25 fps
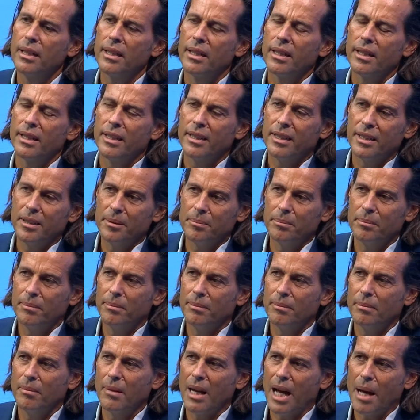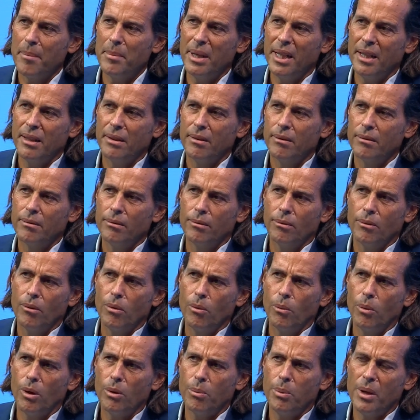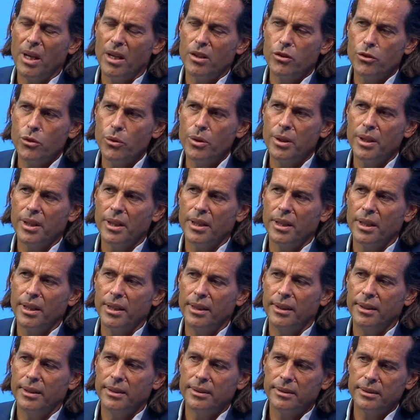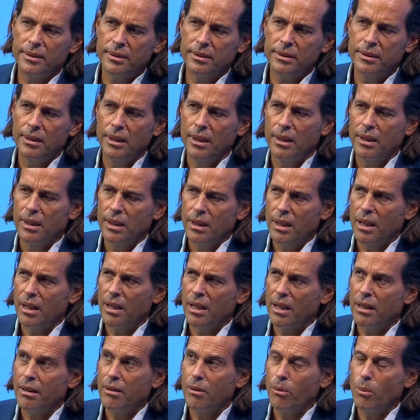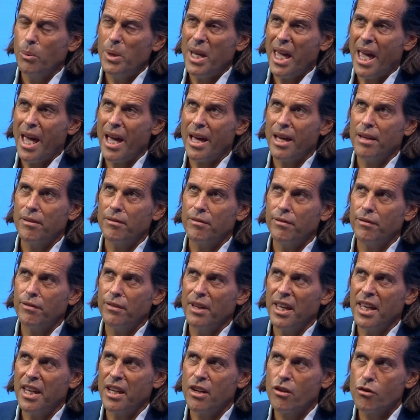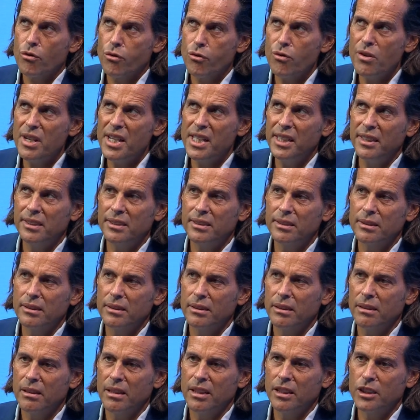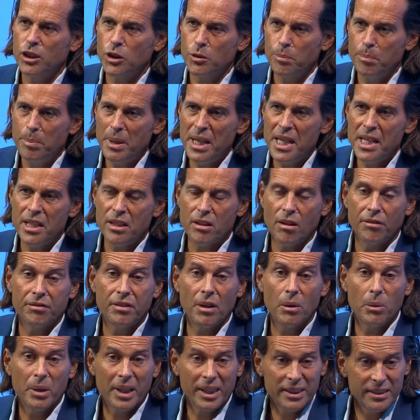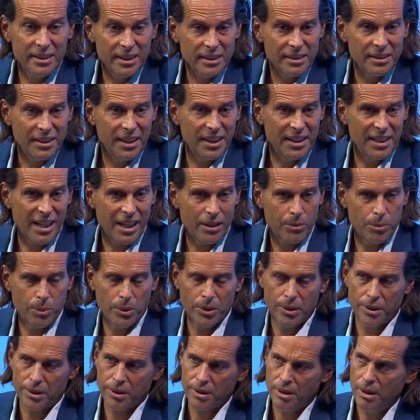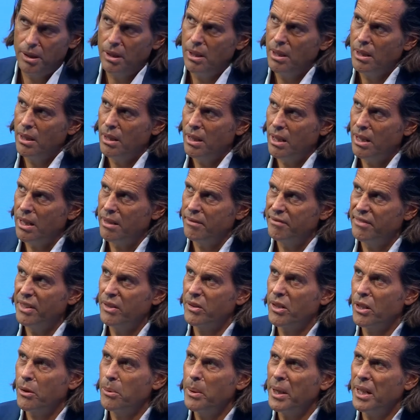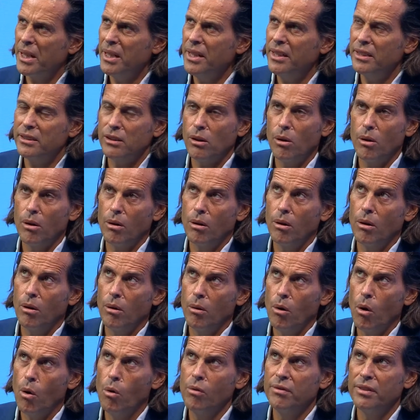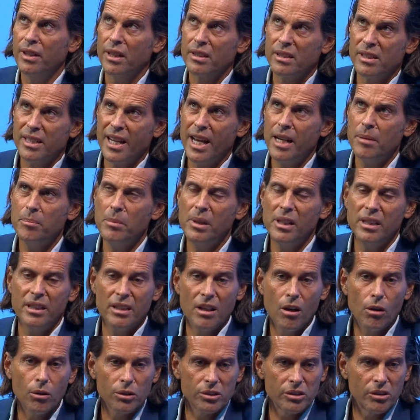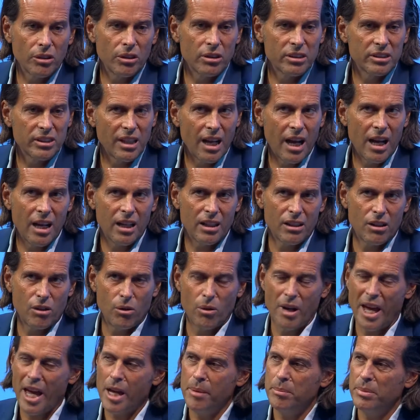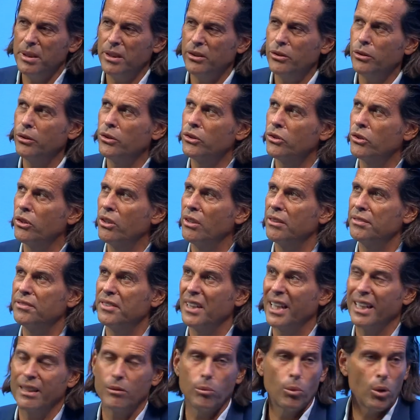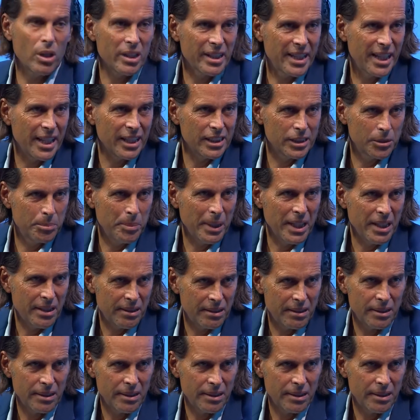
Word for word: Um, I mean, what we are doing is uh, we have increased the speed of our existing network very quickly. So over 10 million households are now able to surf at one gig speed.